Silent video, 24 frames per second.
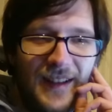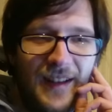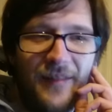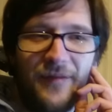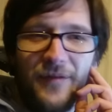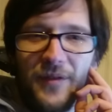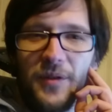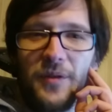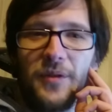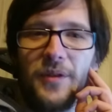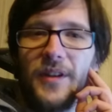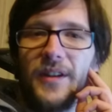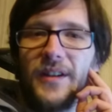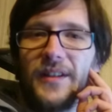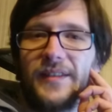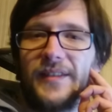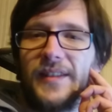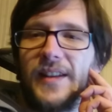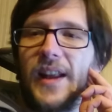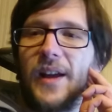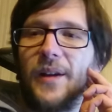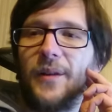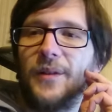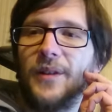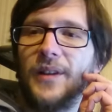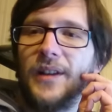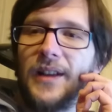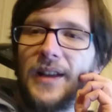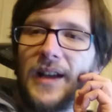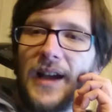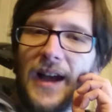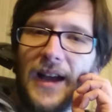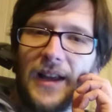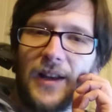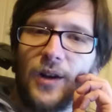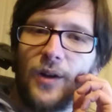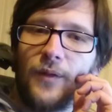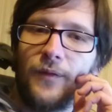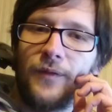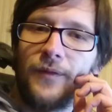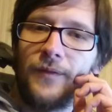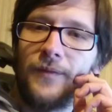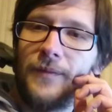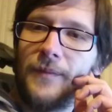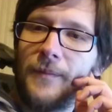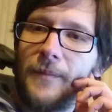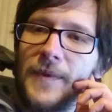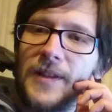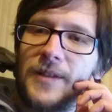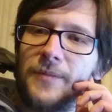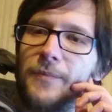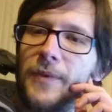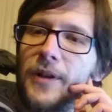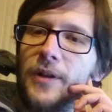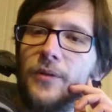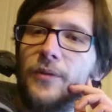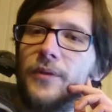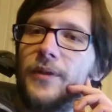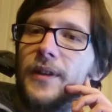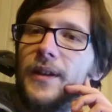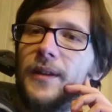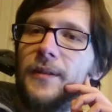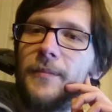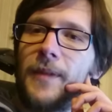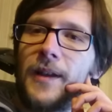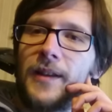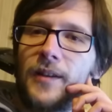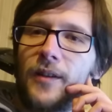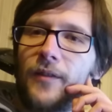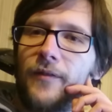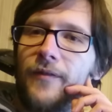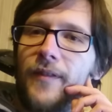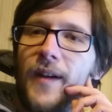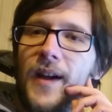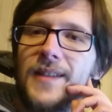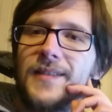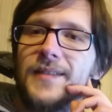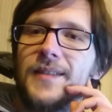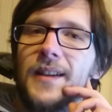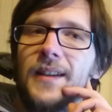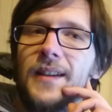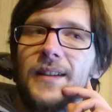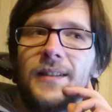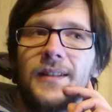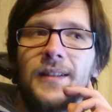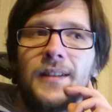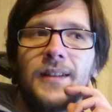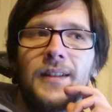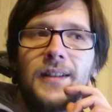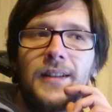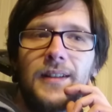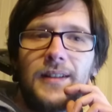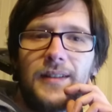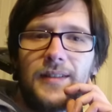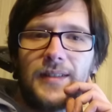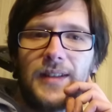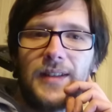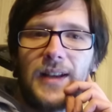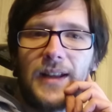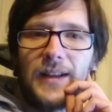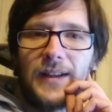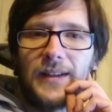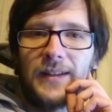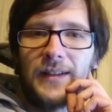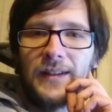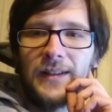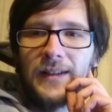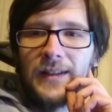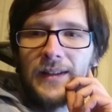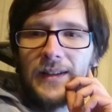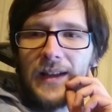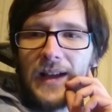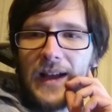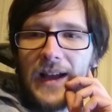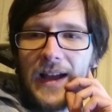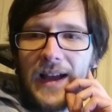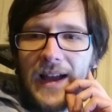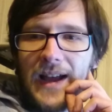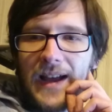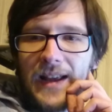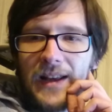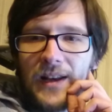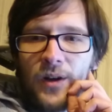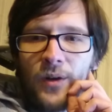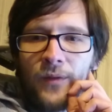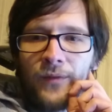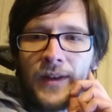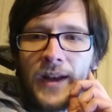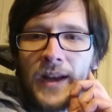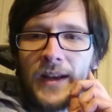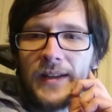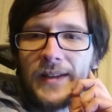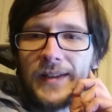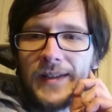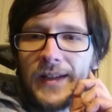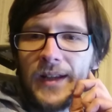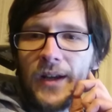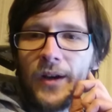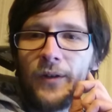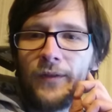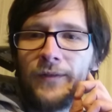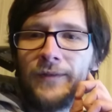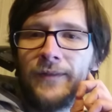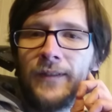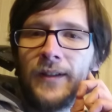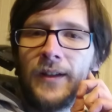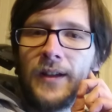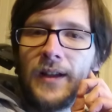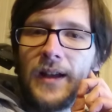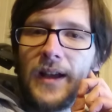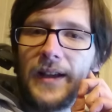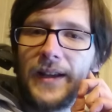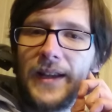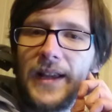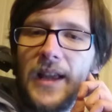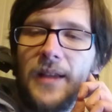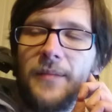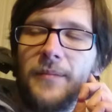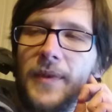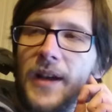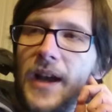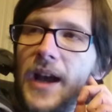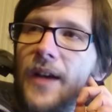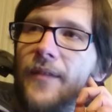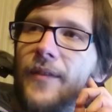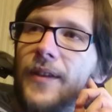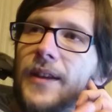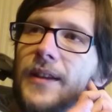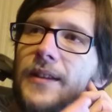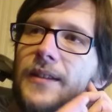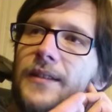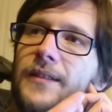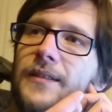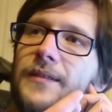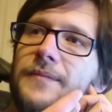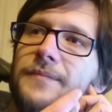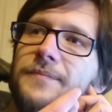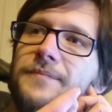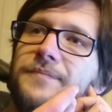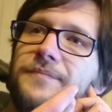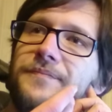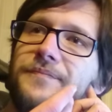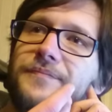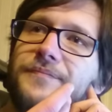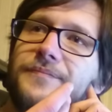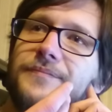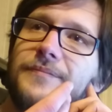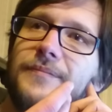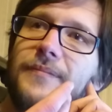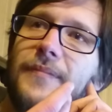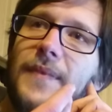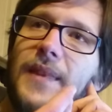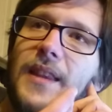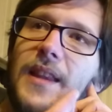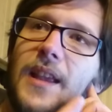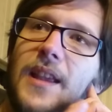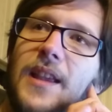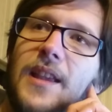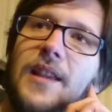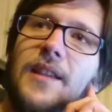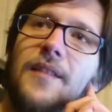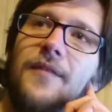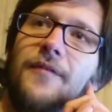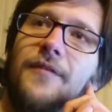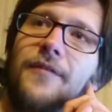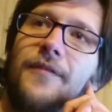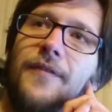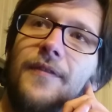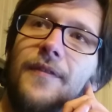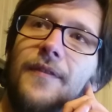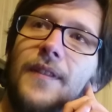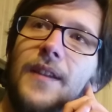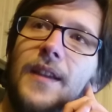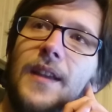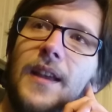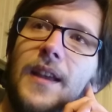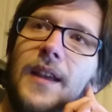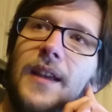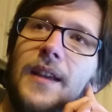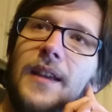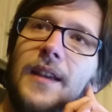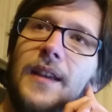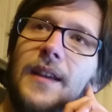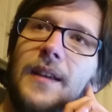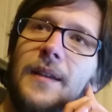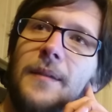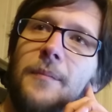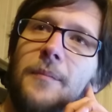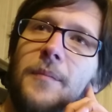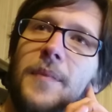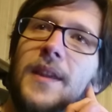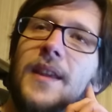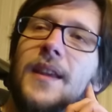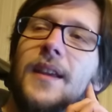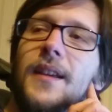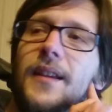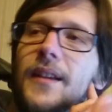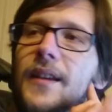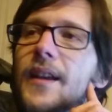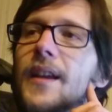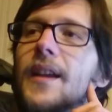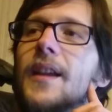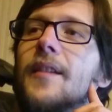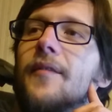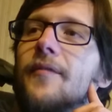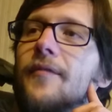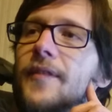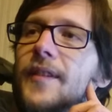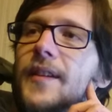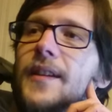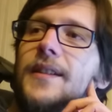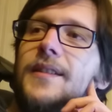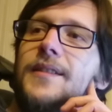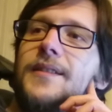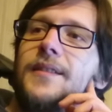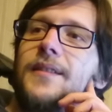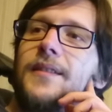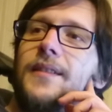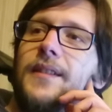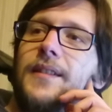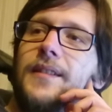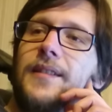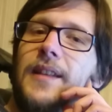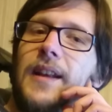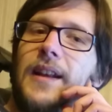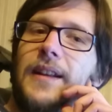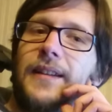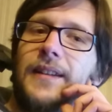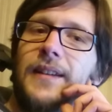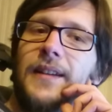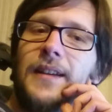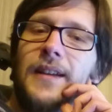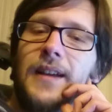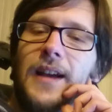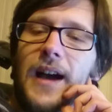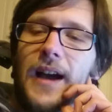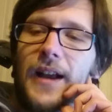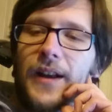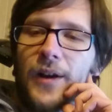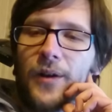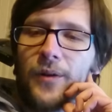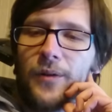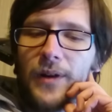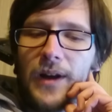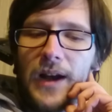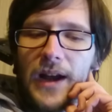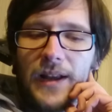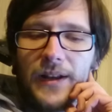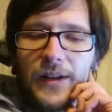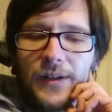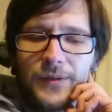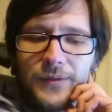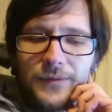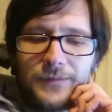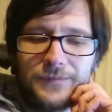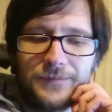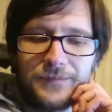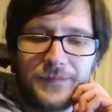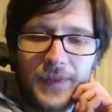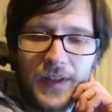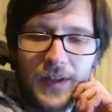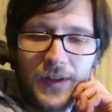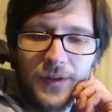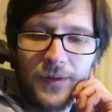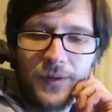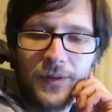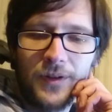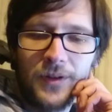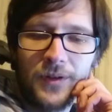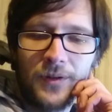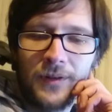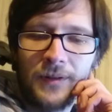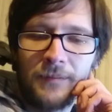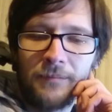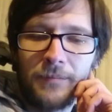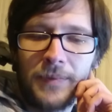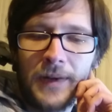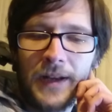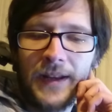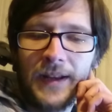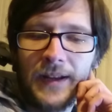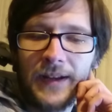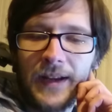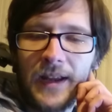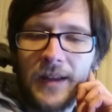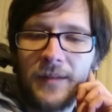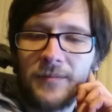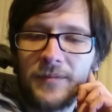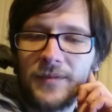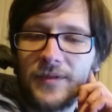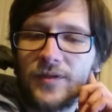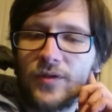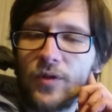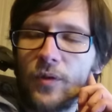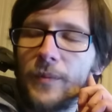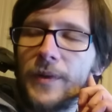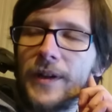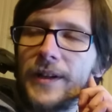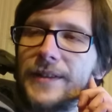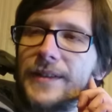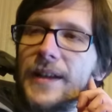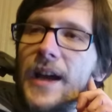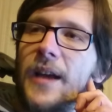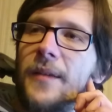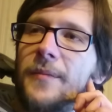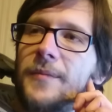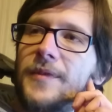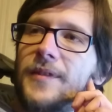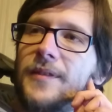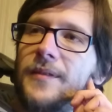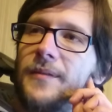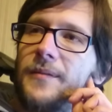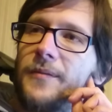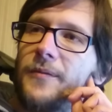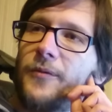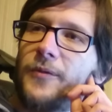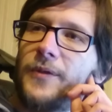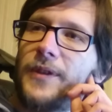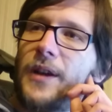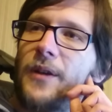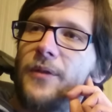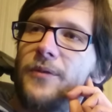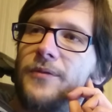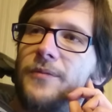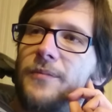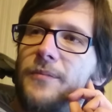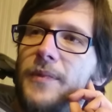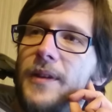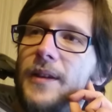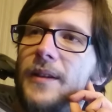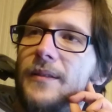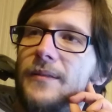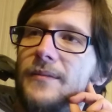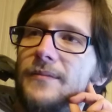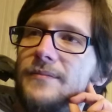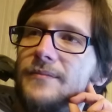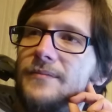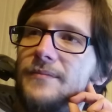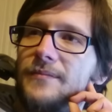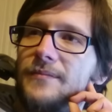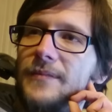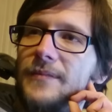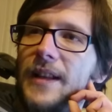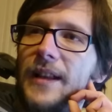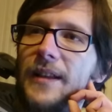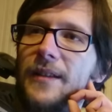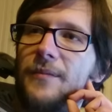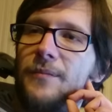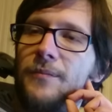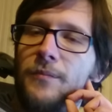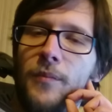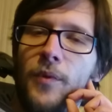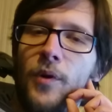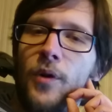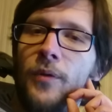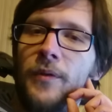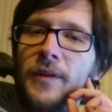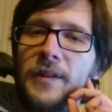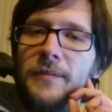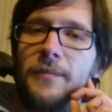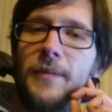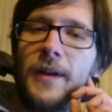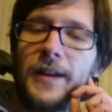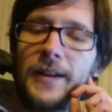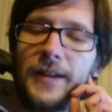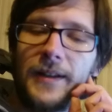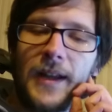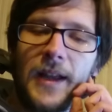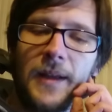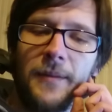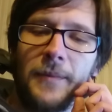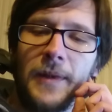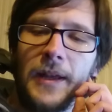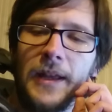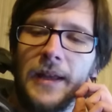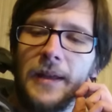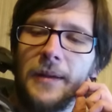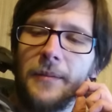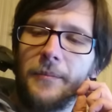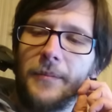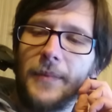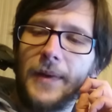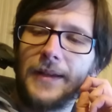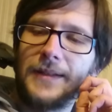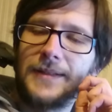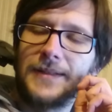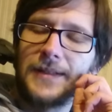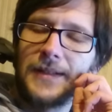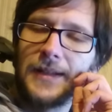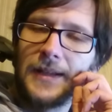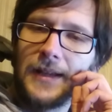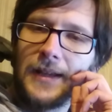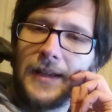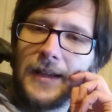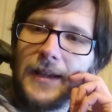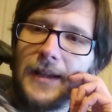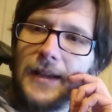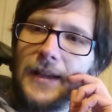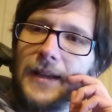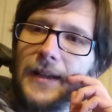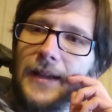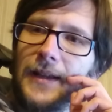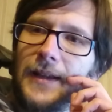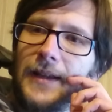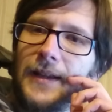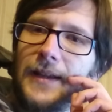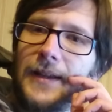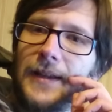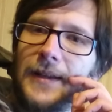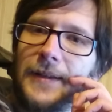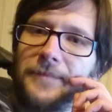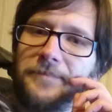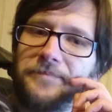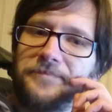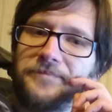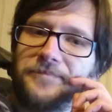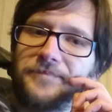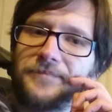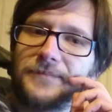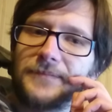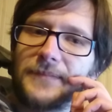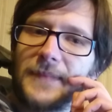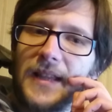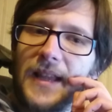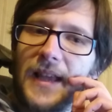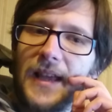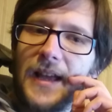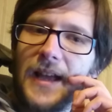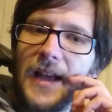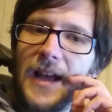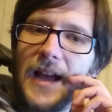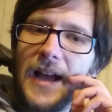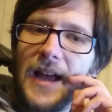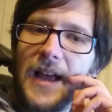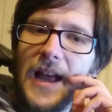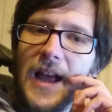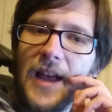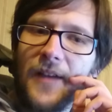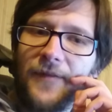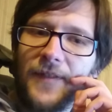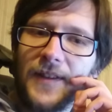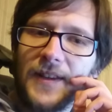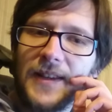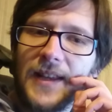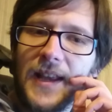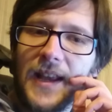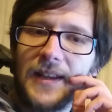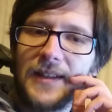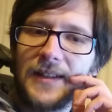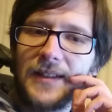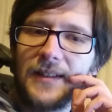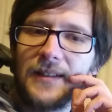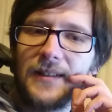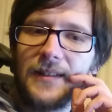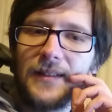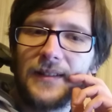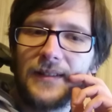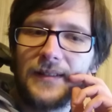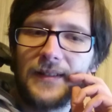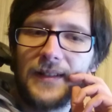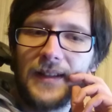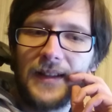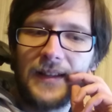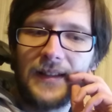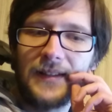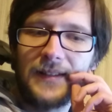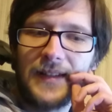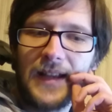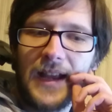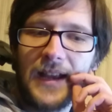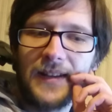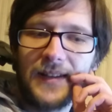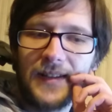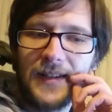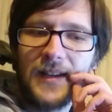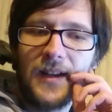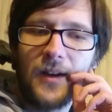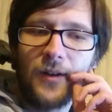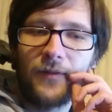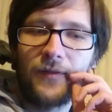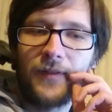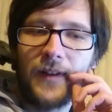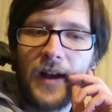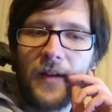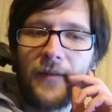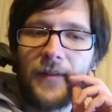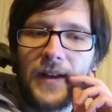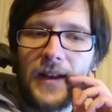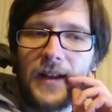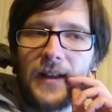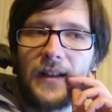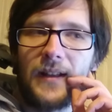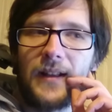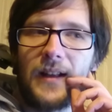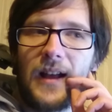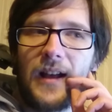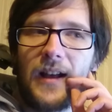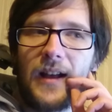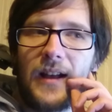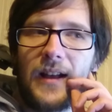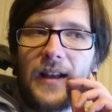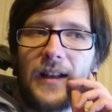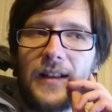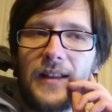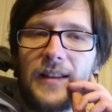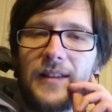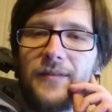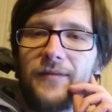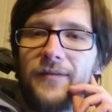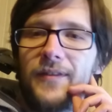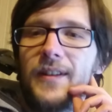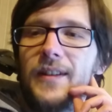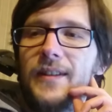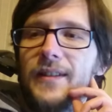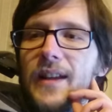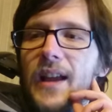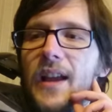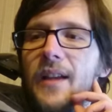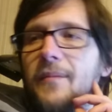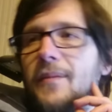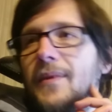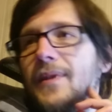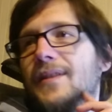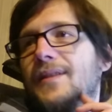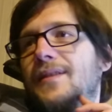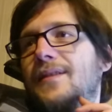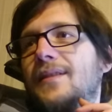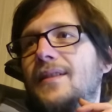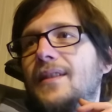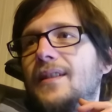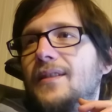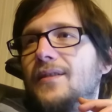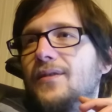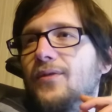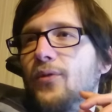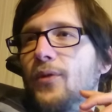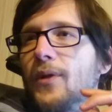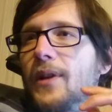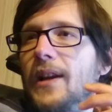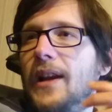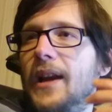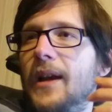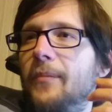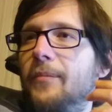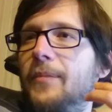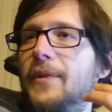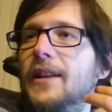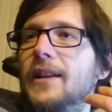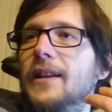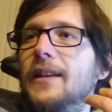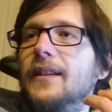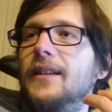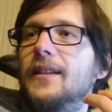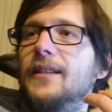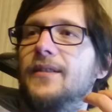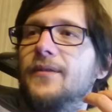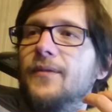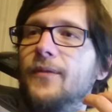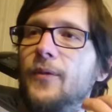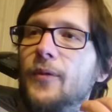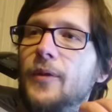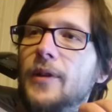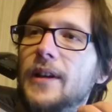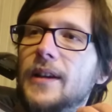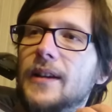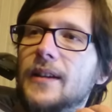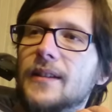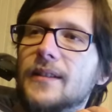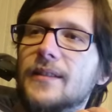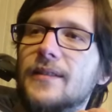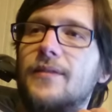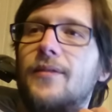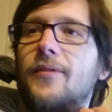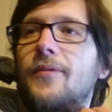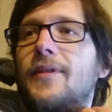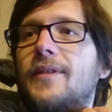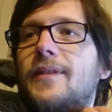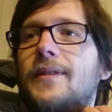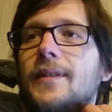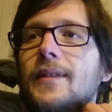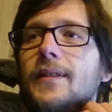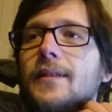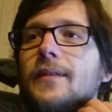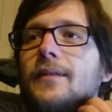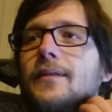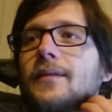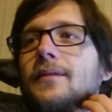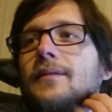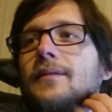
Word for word: a few years now. I love Spelunky, Binding of Isaac. It's like I, I love the idea of a game having inf- uh, being infinite. It's like I know I know you you can play a game so many times without being like, bored by the game, but um, I, I, think the, the the idea of having an infinite game it's it's really appealing. It's really interesting.